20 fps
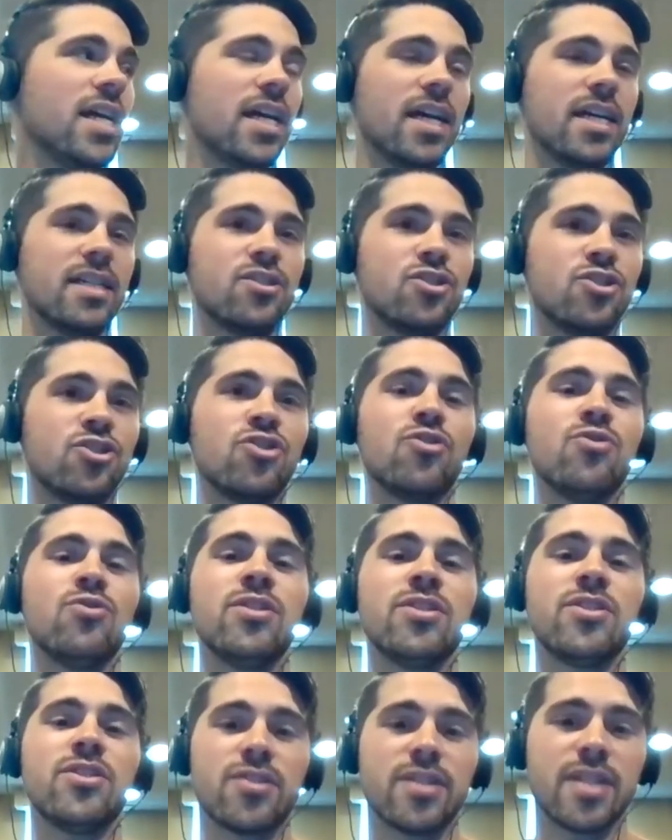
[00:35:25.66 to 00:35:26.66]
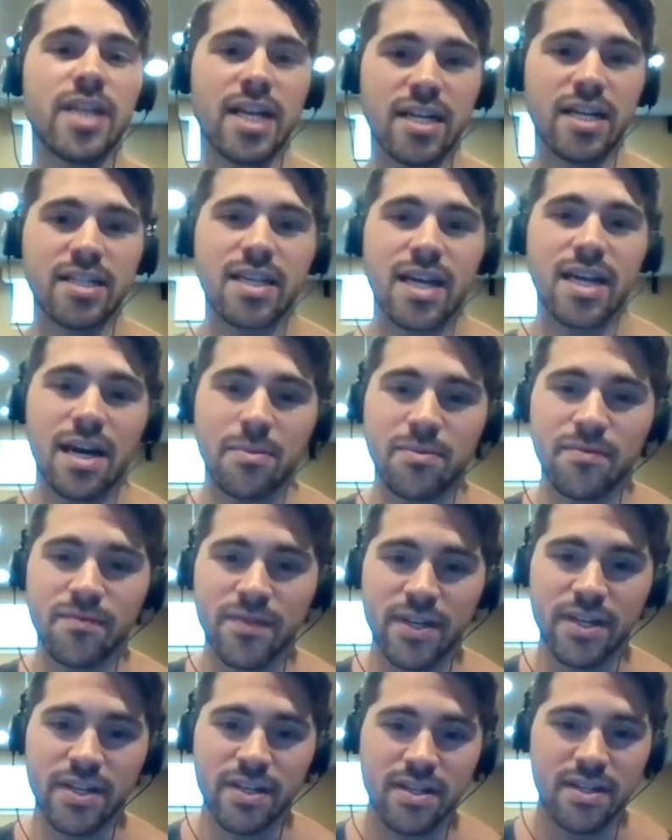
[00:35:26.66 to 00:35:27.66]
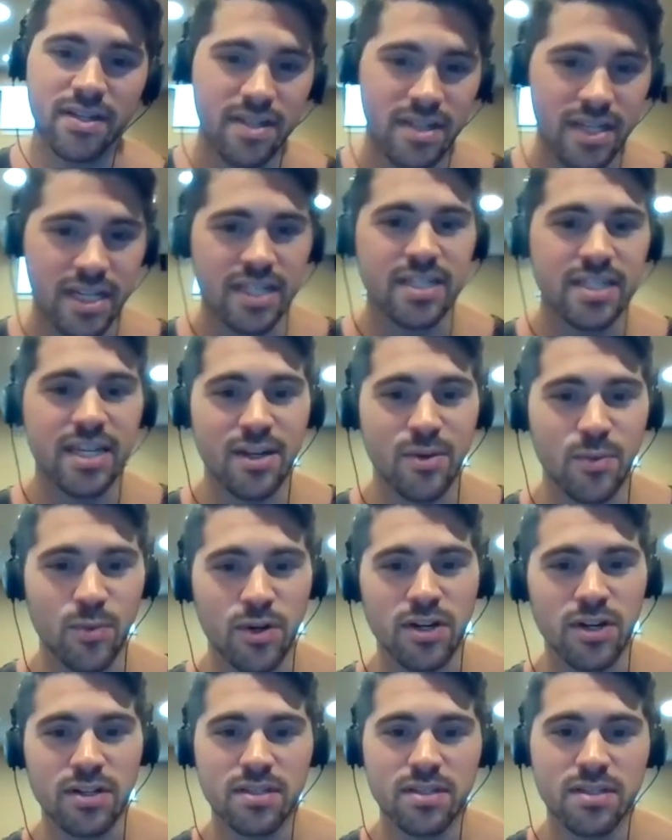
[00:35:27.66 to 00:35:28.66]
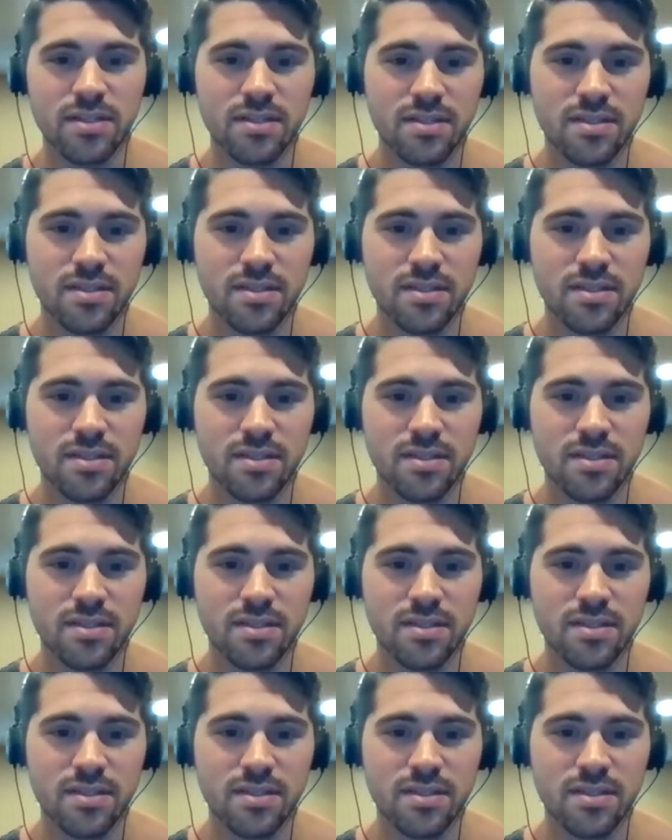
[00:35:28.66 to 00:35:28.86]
As soon as you're not on top of it, it's getting worse.